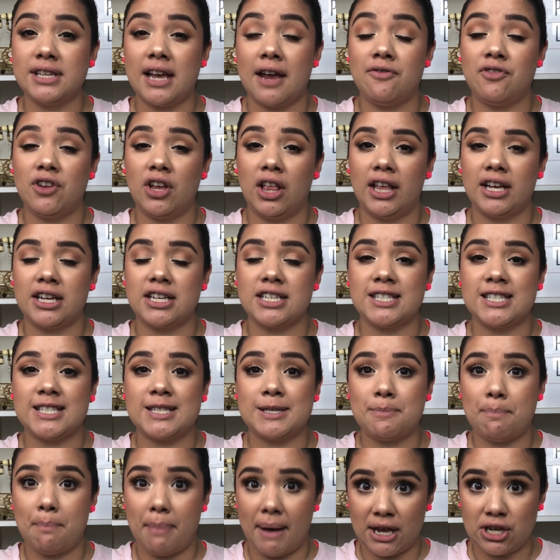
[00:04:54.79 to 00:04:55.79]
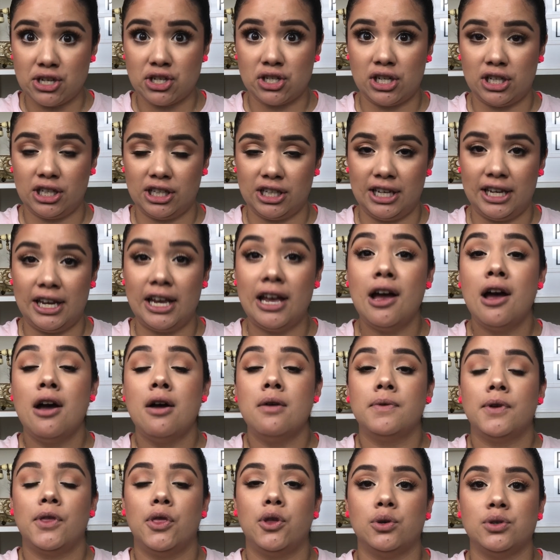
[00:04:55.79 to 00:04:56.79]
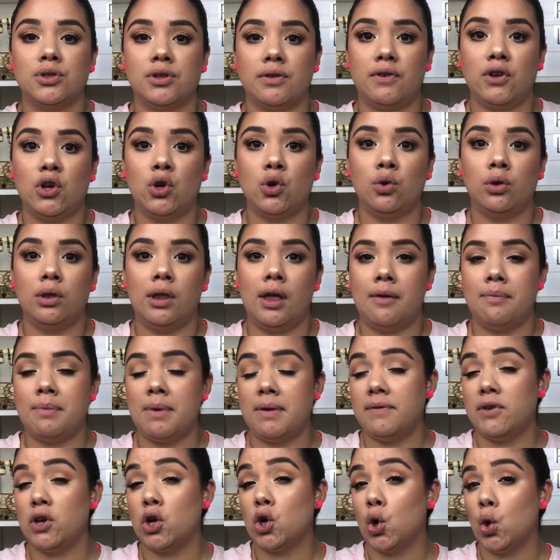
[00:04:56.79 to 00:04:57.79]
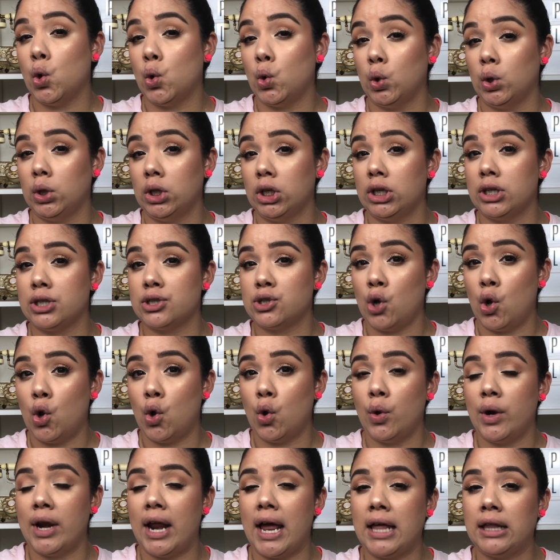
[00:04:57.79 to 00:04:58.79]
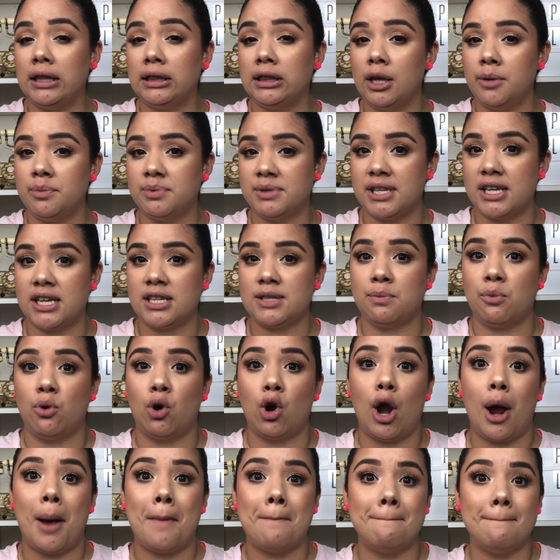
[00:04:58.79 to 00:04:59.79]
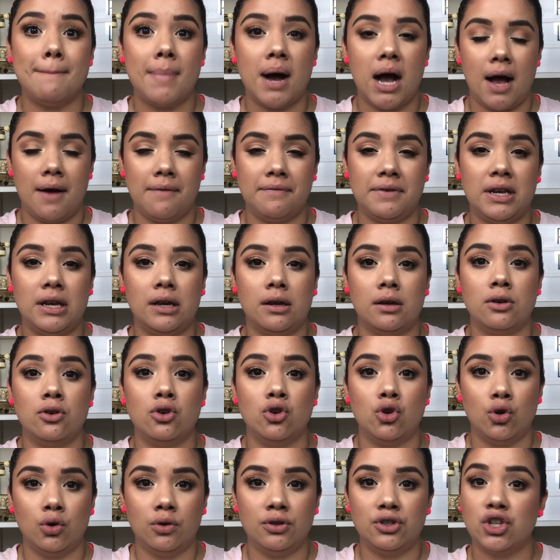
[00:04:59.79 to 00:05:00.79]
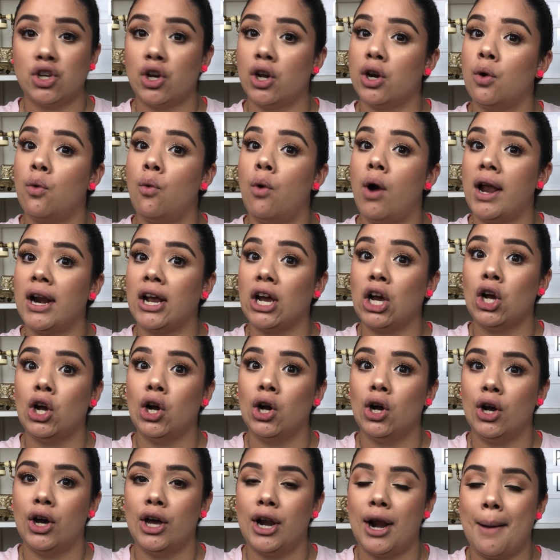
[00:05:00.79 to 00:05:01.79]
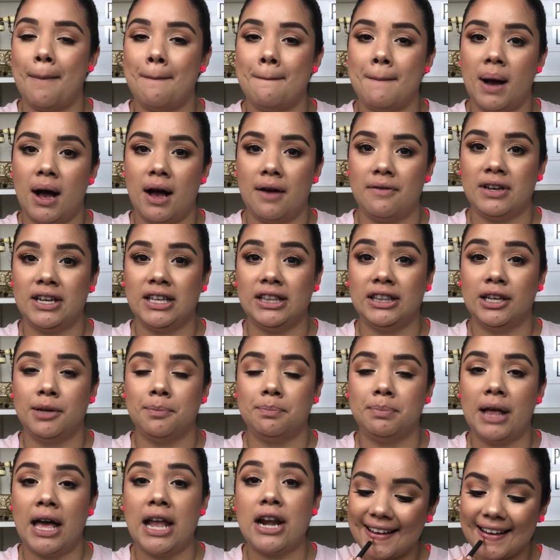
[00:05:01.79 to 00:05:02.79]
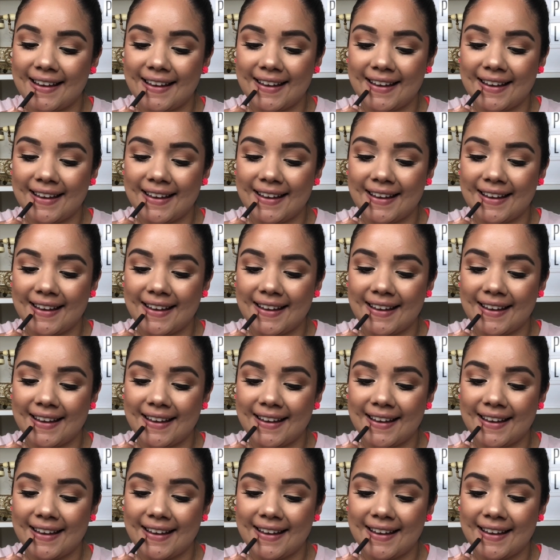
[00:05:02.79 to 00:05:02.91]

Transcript: I feel like especially for those of you who love maybe cooler tone lipsticks, more mauve nude, you're going to want a good mauve lip liner.